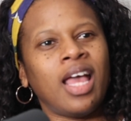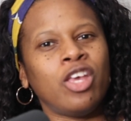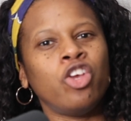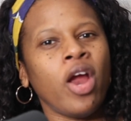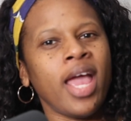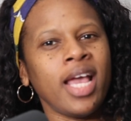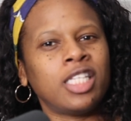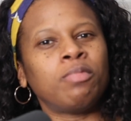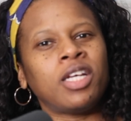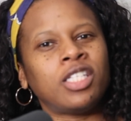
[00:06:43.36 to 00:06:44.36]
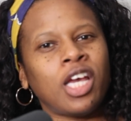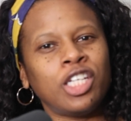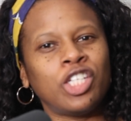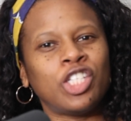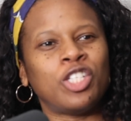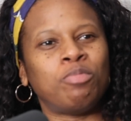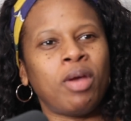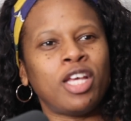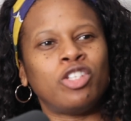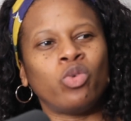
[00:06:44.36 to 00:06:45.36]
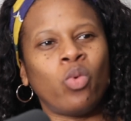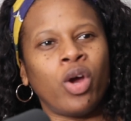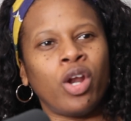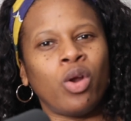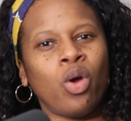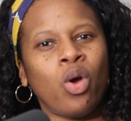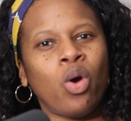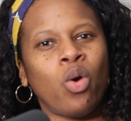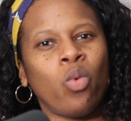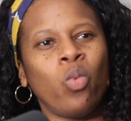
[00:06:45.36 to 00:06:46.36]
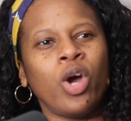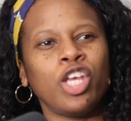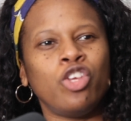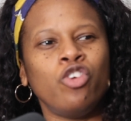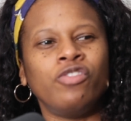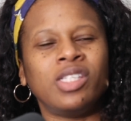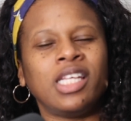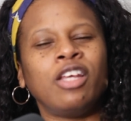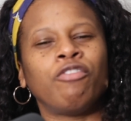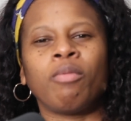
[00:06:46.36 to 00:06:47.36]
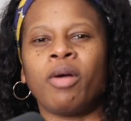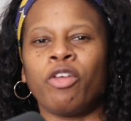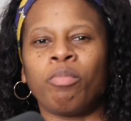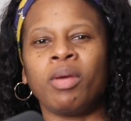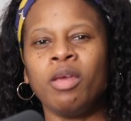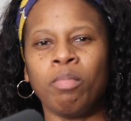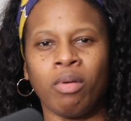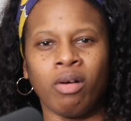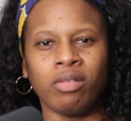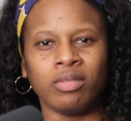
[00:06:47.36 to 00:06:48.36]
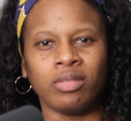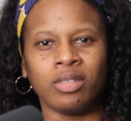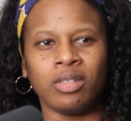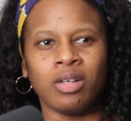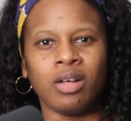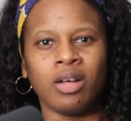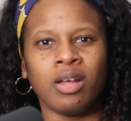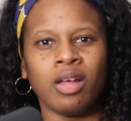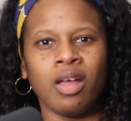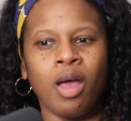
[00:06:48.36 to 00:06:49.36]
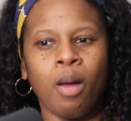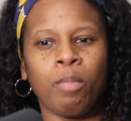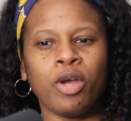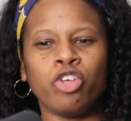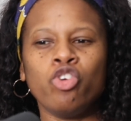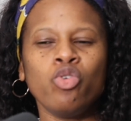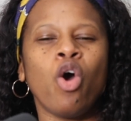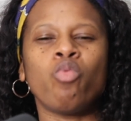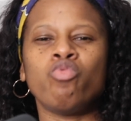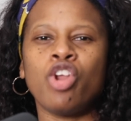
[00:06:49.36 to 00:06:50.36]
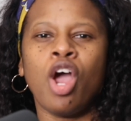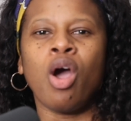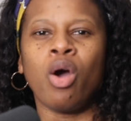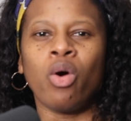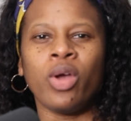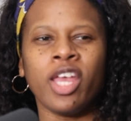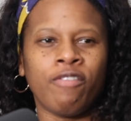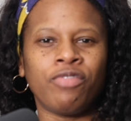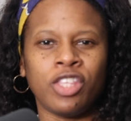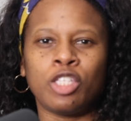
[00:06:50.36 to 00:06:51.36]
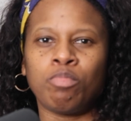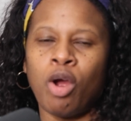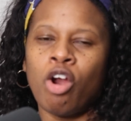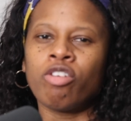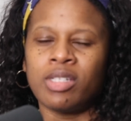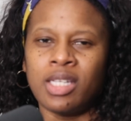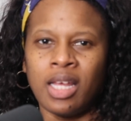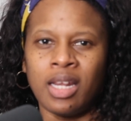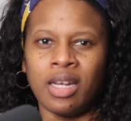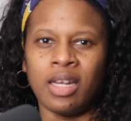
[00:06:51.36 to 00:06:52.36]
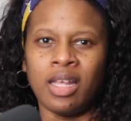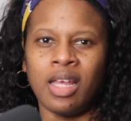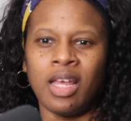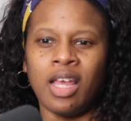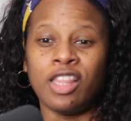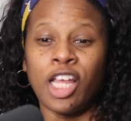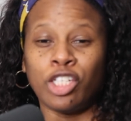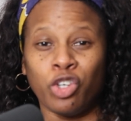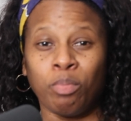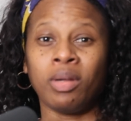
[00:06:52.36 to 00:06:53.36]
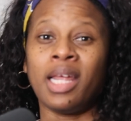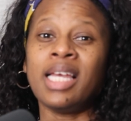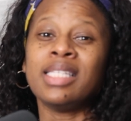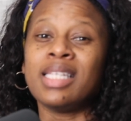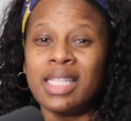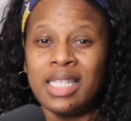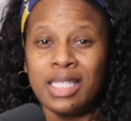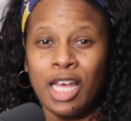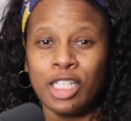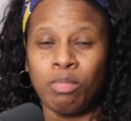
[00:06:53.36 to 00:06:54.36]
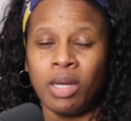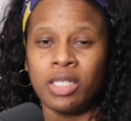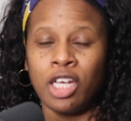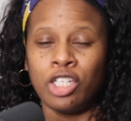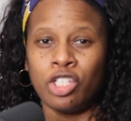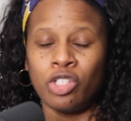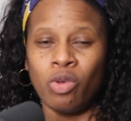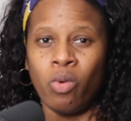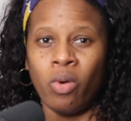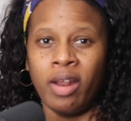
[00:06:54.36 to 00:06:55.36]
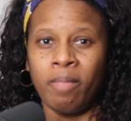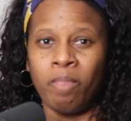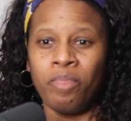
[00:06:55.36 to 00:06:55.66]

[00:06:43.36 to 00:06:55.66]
your expectations is based on what you've seen from other people. But you don't know if this person that you're placing these expectations on